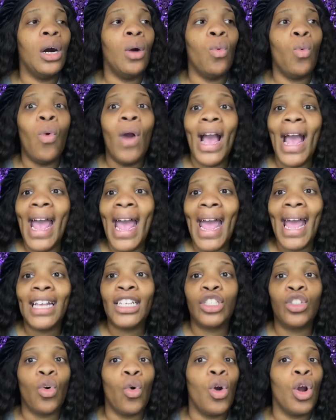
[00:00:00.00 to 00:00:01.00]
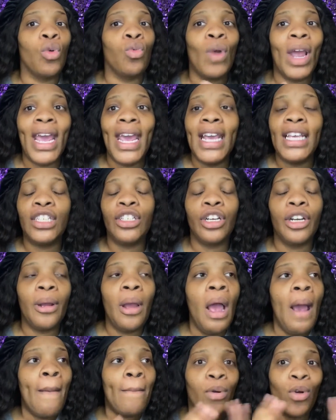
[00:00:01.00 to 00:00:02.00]
waxed or razored
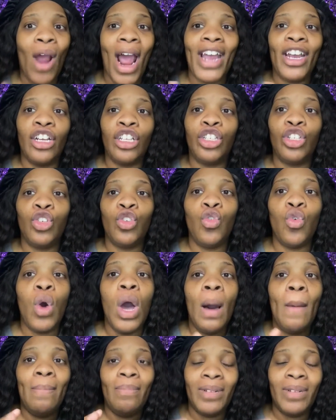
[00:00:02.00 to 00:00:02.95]
prior to,